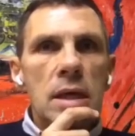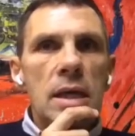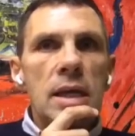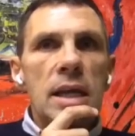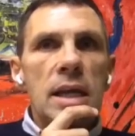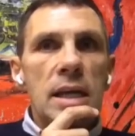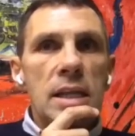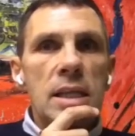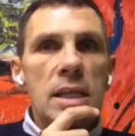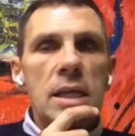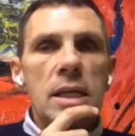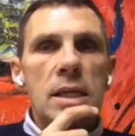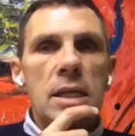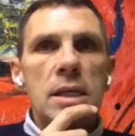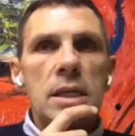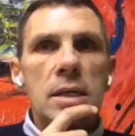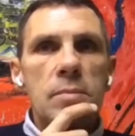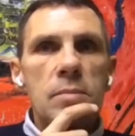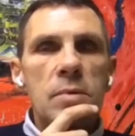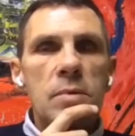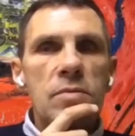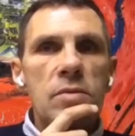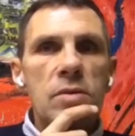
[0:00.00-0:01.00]
Yeah, 19
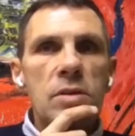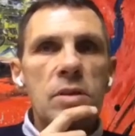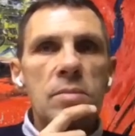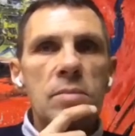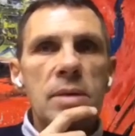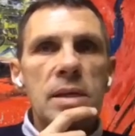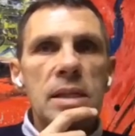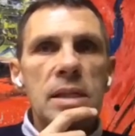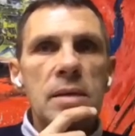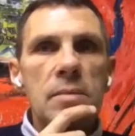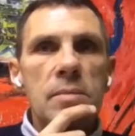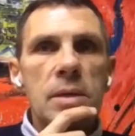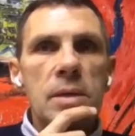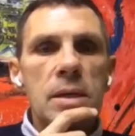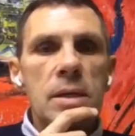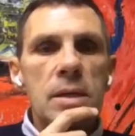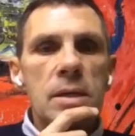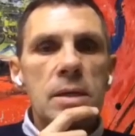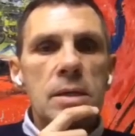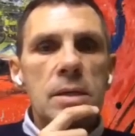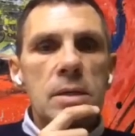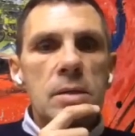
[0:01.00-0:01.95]
before the pandemic,